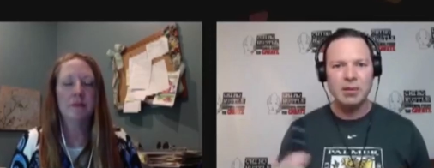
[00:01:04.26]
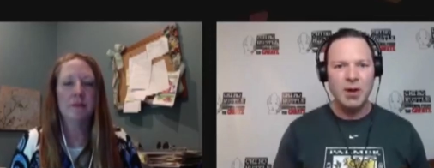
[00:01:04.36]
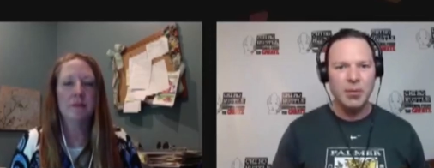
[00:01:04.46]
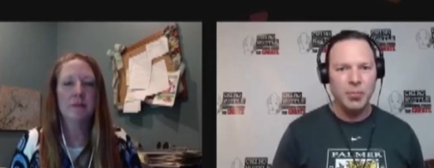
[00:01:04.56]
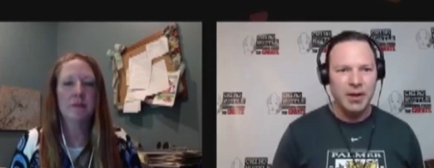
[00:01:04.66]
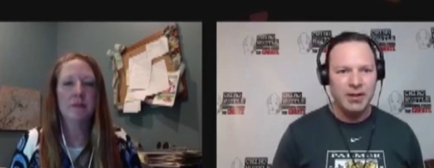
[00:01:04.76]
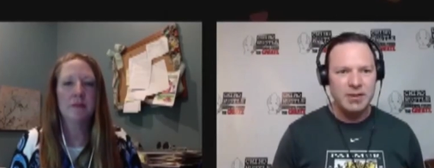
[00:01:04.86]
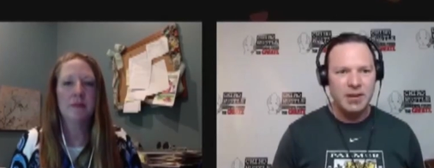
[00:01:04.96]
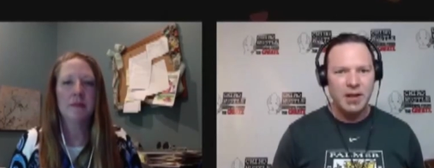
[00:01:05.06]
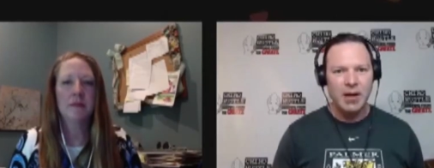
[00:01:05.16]
Speaker 1: to the right
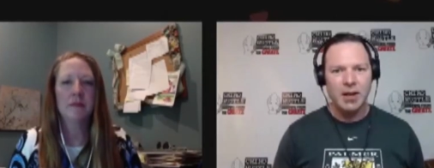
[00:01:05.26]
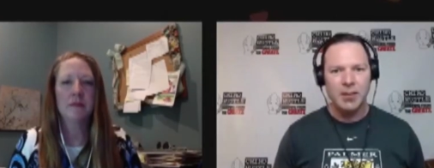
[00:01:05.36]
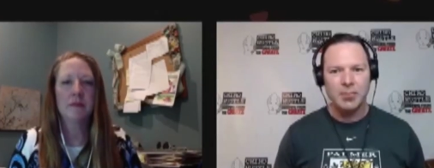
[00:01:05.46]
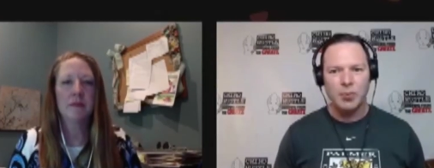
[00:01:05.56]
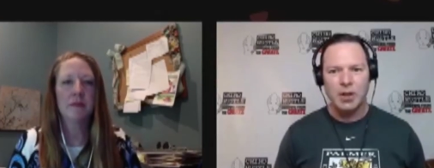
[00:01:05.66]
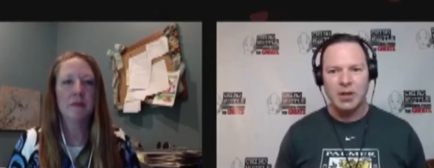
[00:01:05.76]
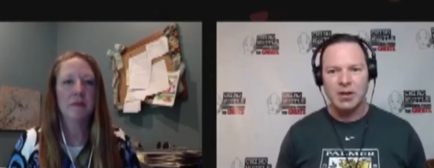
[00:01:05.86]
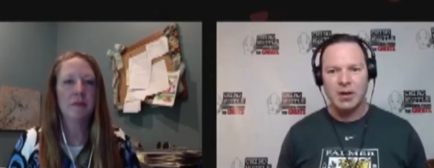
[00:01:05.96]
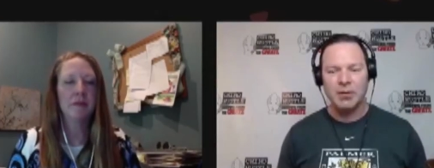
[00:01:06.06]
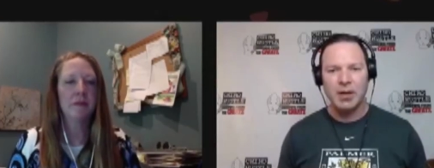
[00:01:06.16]
place, um, we can
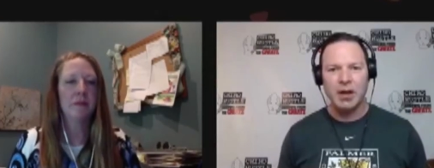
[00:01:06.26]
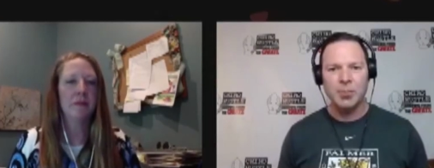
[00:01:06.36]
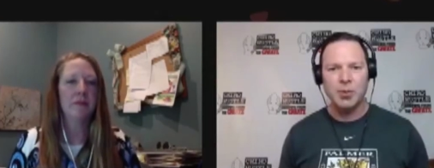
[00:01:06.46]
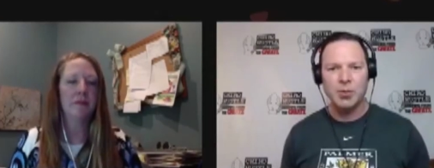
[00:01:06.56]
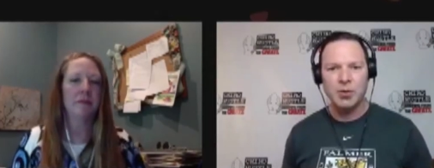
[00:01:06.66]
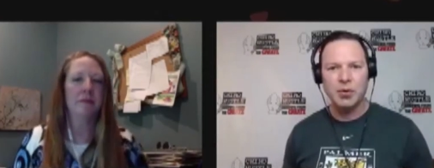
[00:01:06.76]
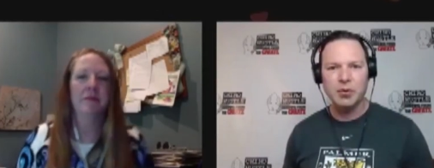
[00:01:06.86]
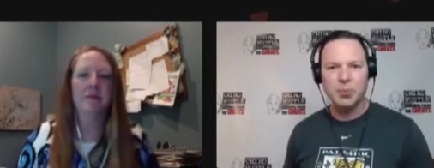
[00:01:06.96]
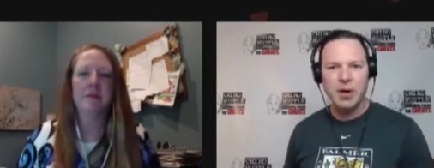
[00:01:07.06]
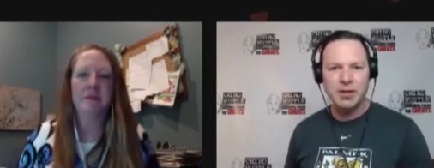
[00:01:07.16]
definitely help you with
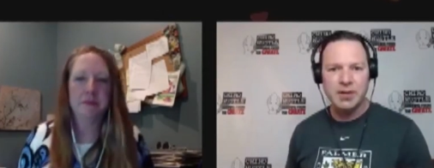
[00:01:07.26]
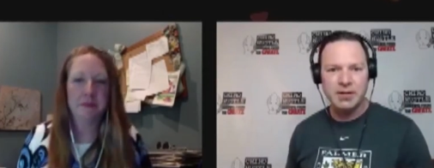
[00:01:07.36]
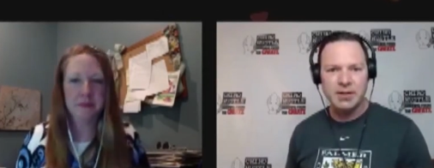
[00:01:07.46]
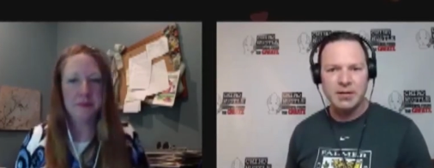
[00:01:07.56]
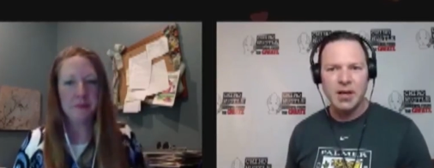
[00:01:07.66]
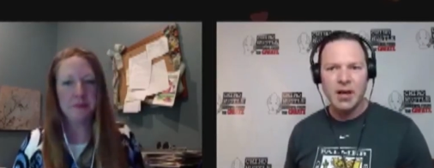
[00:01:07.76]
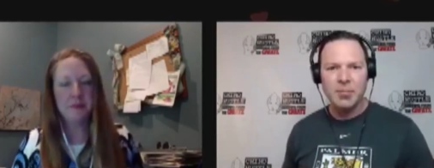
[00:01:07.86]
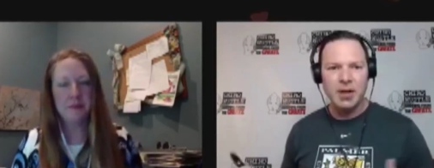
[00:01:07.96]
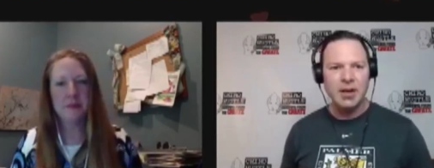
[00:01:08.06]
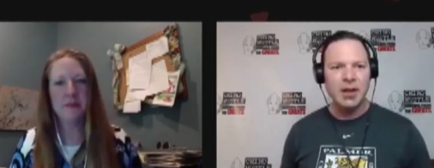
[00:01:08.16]
those processes.
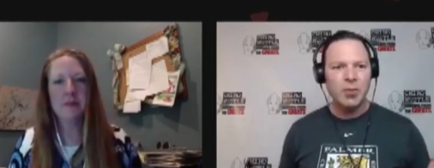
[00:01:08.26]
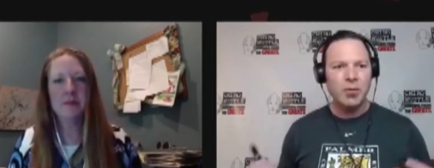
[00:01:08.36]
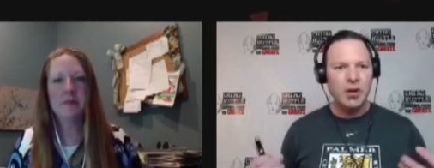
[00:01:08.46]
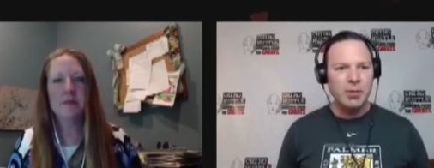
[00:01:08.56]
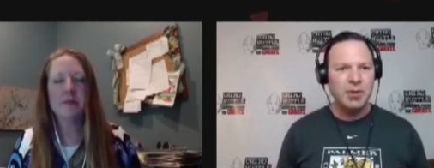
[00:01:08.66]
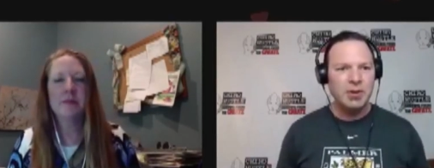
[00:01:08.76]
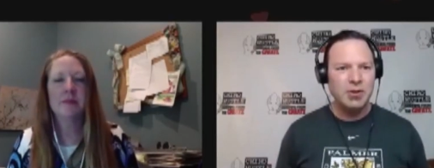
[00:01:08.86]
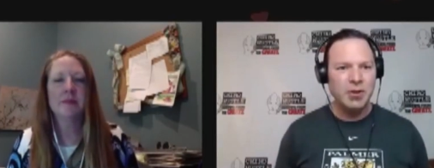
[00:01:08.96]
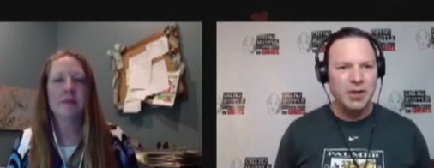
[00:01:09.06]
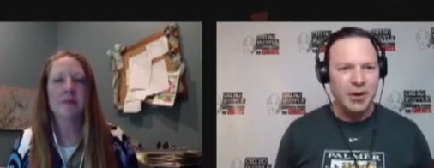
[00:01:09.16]
But welcome to the
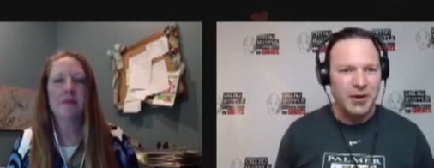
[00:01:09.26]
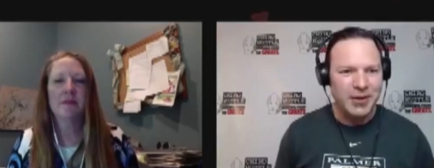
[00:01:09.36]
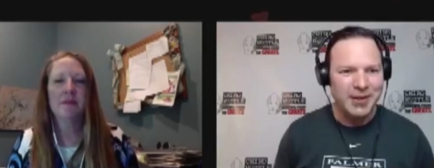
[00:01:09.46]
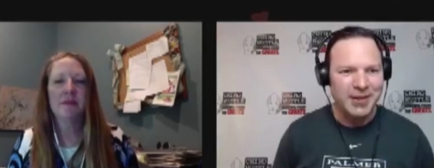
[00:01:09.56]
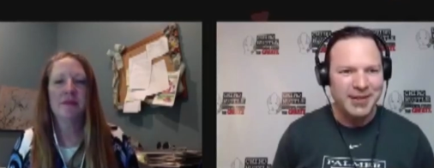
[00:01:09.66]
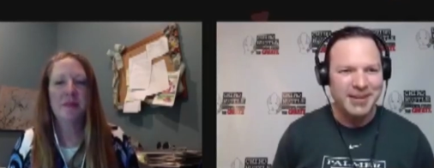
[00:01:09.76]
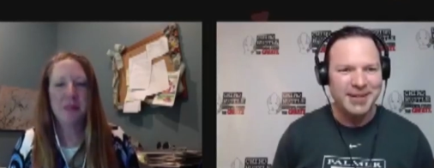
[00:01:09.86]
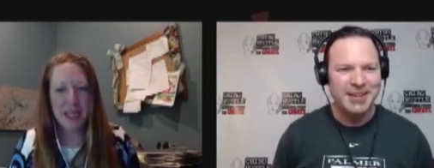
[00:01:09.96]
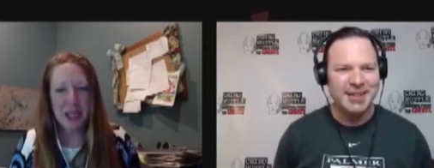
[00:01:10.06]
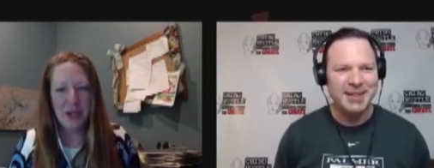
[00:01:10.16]
show, Carol.
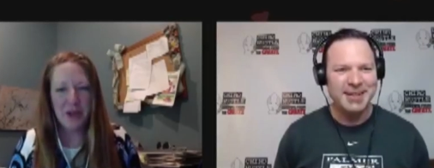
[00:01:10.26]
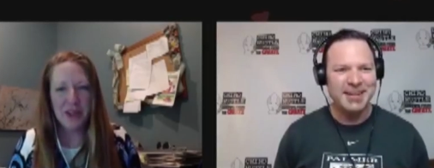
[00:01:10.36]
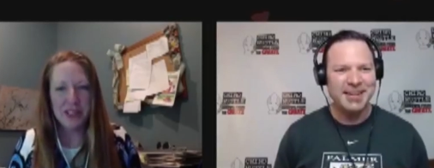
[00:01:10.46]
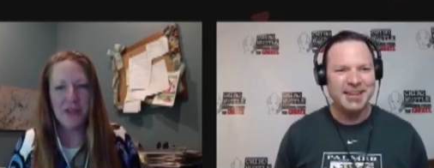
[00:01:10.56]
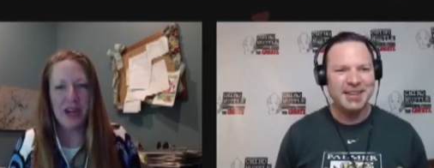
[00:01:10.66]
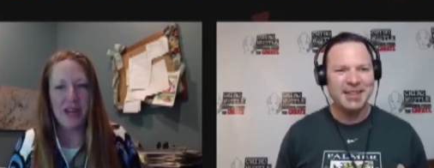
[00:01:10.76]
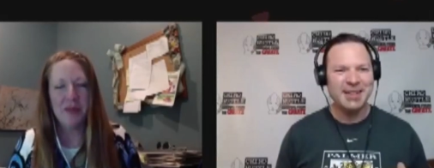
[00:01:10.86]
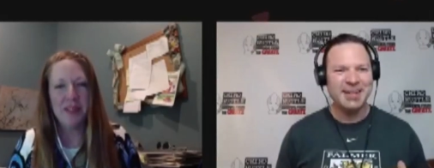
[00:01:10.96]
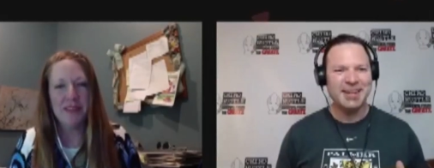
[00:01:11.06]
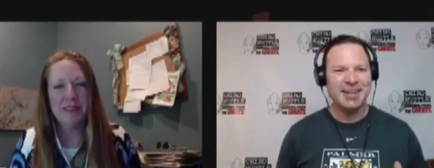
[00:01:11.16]
Speaker 2: Thank you. Thanks for
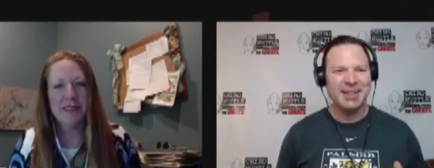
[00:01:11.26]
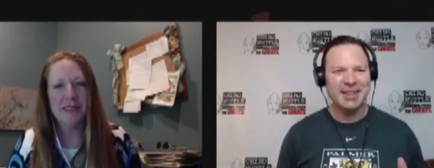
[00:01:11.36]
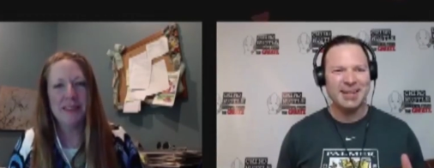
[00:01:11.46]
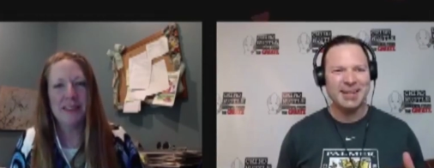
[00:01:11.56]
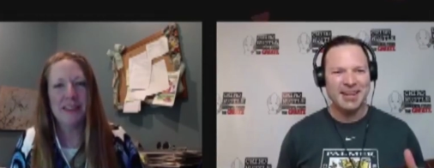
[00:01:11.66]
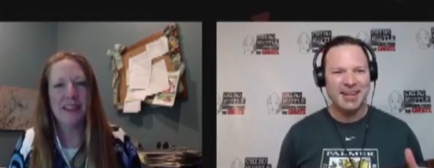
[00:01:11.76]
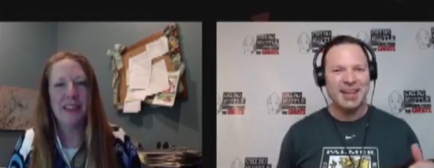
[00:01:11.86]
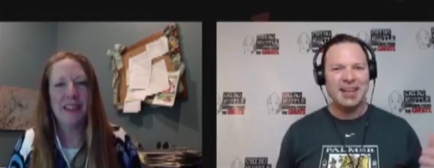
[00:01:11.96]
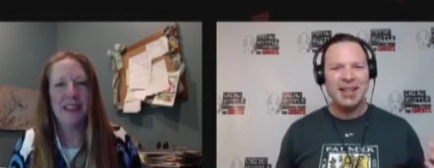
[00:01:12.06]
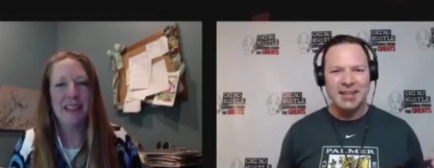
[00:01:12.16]
having me.
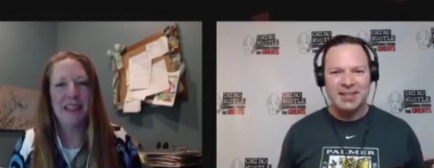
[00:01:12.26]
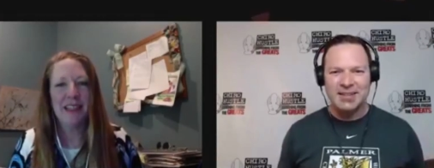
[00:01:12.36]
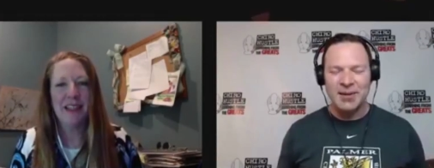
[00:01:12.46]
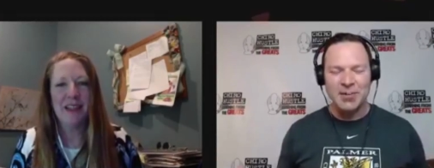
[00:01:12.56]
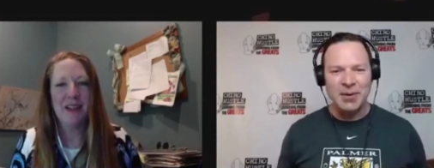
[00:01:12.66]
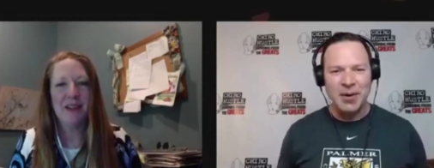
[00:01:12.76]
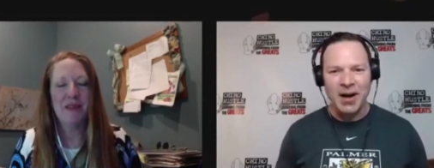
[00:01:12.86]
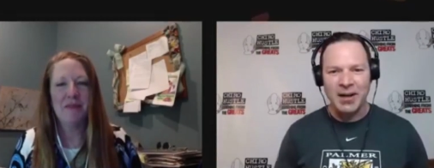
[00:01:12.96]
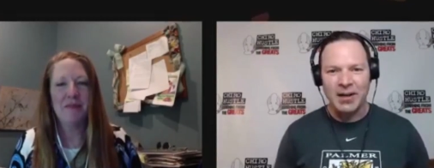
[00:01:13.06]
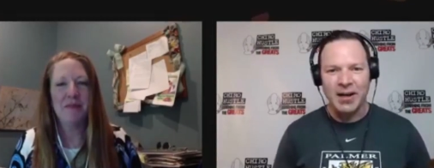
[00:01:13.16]
Speaker 1: Yeah, this is going to be
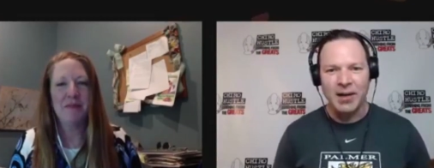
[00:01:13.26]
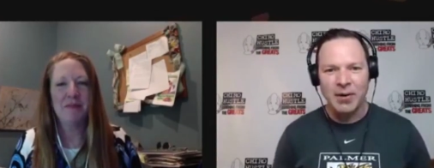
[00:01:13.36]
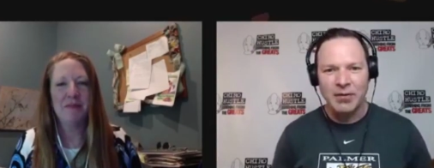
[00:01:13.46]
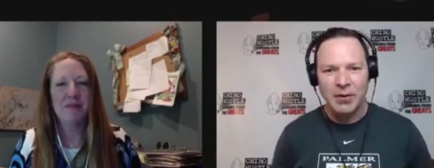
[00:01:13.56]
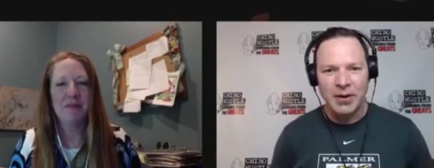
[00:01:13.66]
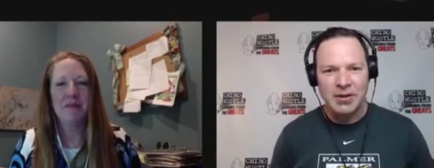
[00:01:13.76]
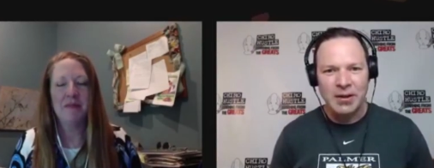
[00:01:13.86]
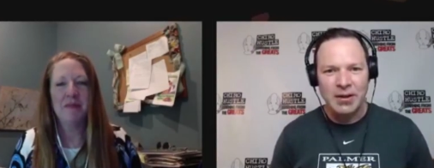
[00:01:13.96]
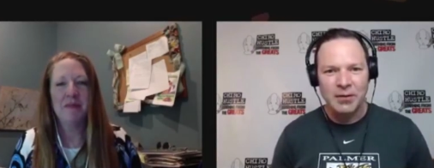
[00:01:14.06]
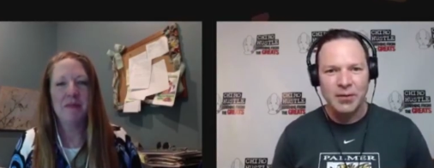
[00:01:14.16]
rocking. Uh, we've known each
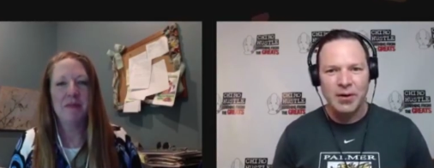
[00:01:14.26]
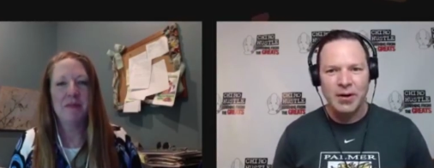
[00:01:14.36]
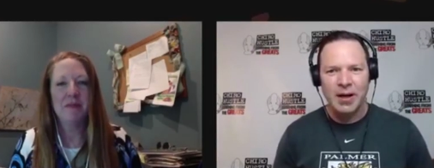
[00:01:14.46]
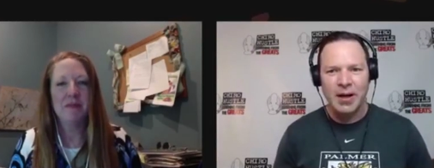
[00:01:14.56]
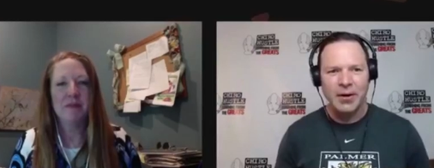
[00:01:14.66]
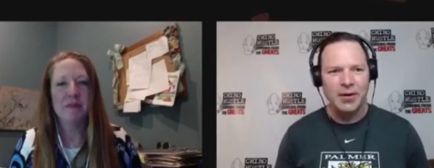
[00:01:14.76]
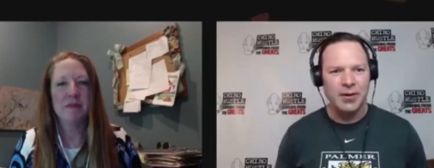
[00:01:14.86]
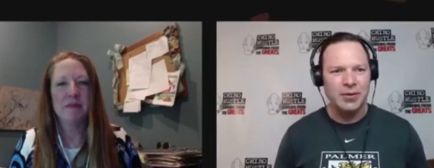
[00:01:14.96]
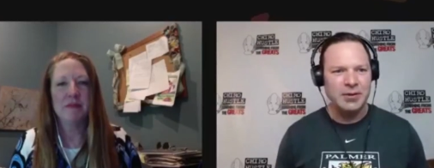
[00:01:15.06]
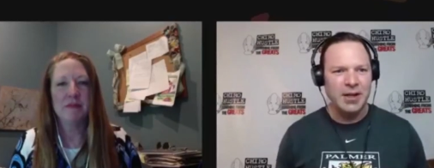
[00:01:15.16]
other for uh, I don't
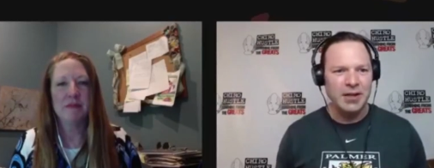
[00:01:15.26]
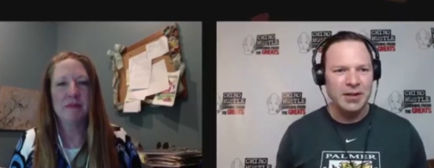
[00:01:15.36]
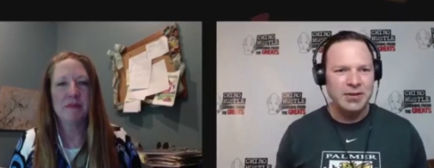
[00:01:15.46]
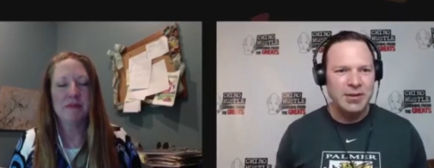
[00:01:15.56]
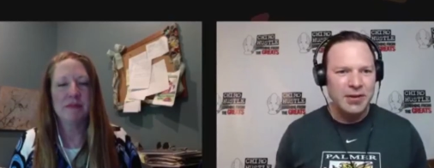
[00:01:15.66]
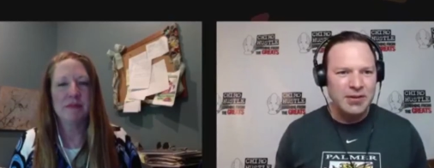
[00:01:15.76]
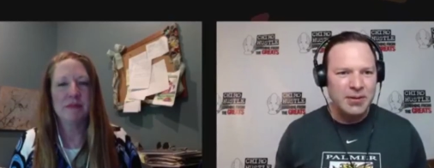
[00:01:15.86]
know ten years now or